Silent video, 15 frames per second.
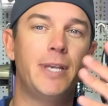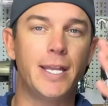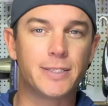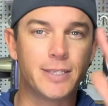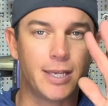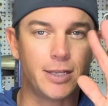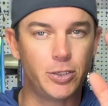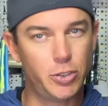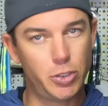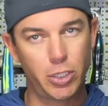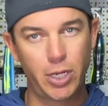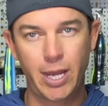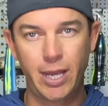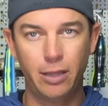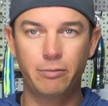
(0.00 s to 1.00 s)
it's a
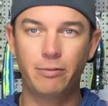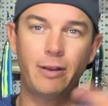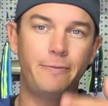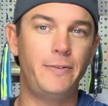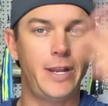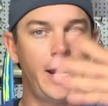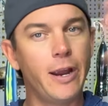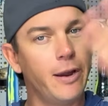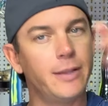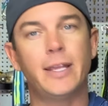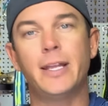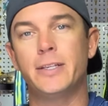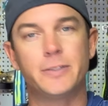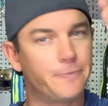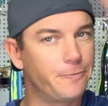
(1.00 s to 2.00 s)
giant threadfin herring
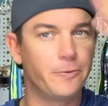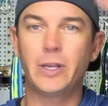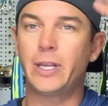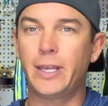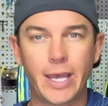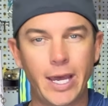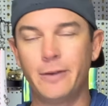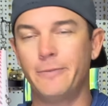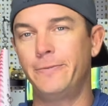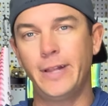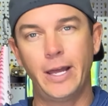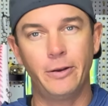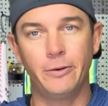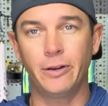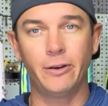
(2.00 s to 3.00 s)
that is freaking out and
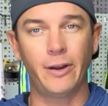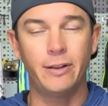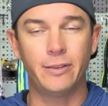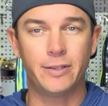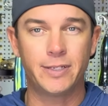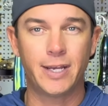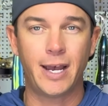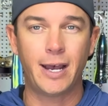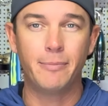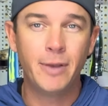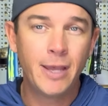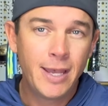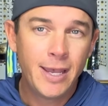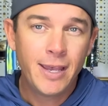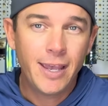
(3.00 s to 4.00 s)
floundering around on the top,
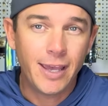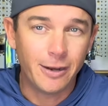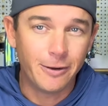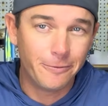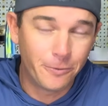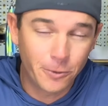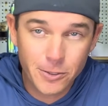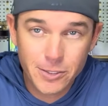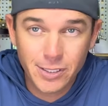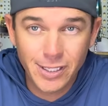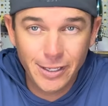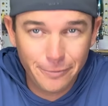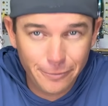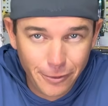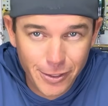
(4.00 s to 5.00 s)
and
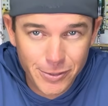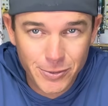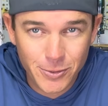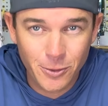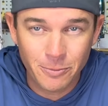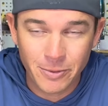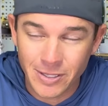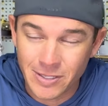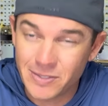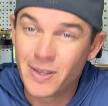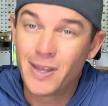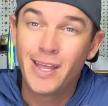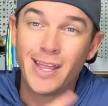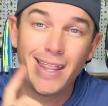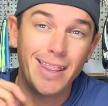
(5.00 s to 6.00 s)
unfortunately for us humans,
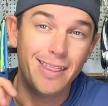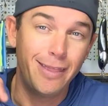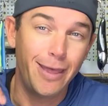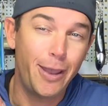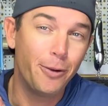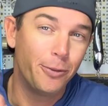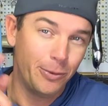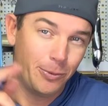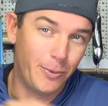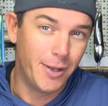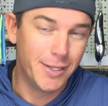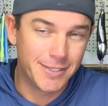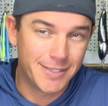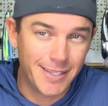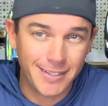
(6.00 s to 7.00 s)
they are the
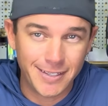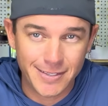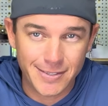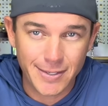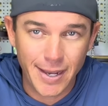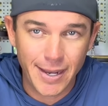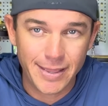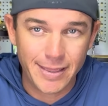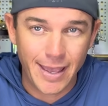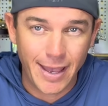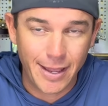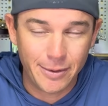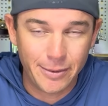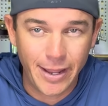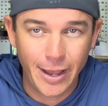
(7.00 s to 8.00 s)
ones that decide
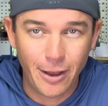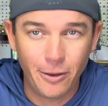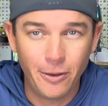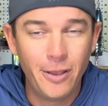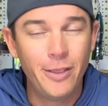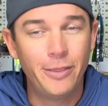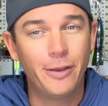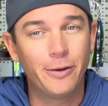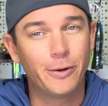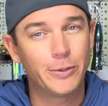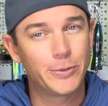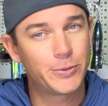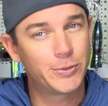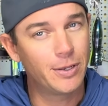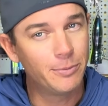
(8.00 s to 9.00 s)
that. Now there are
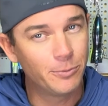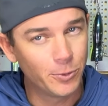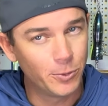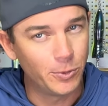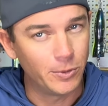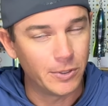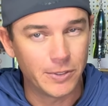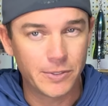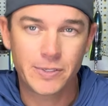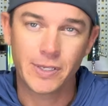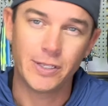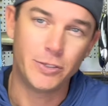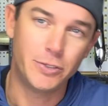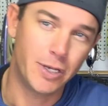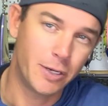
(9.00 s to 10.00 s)
some rules,
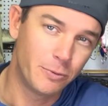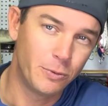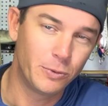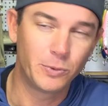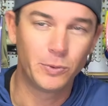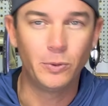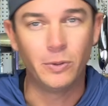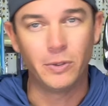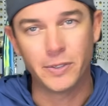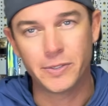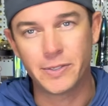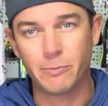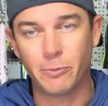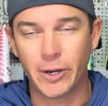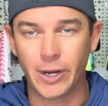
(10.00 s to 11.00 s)
general rules,
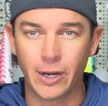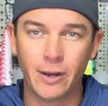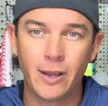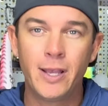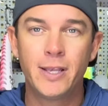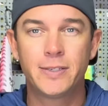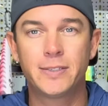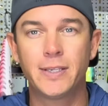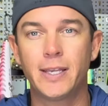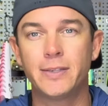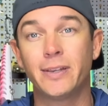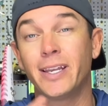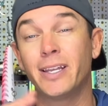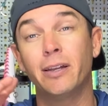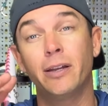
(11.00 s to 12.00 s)
where it says,
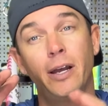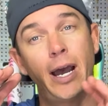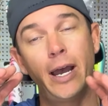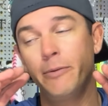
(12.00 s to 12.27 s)
like, I